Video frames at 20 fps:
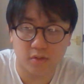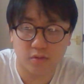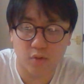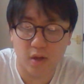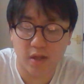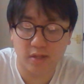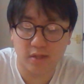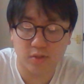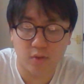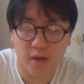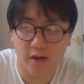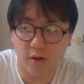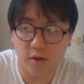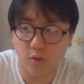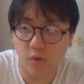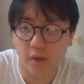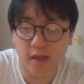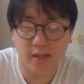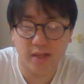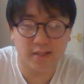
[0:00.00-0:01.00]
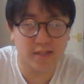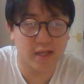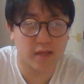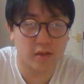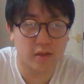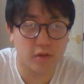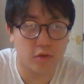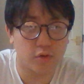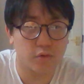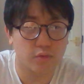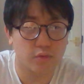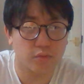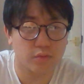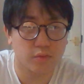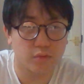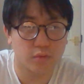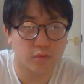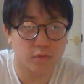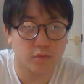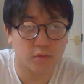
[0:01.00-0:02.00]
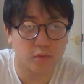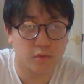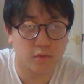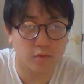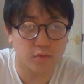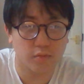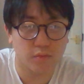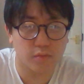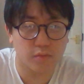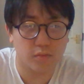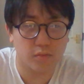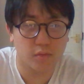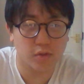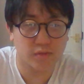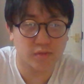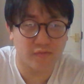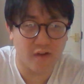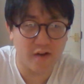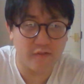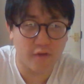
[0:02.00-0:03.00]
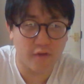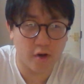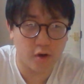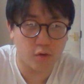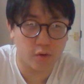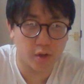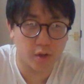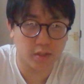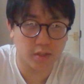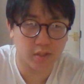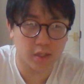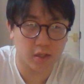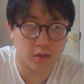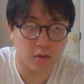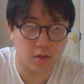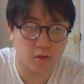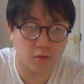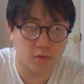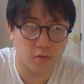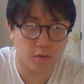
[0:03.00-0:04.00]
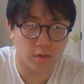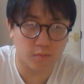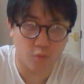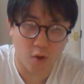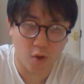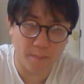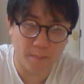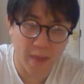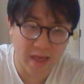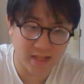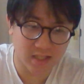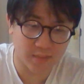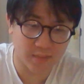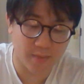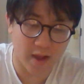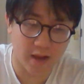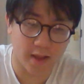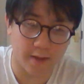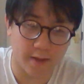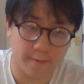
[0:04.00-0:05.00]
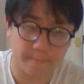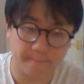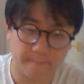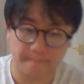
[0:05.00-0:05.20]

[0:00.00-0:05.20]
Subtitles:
It's quite annoying seeing you. Very, very annoying seeing you. I'm quite pissed by it.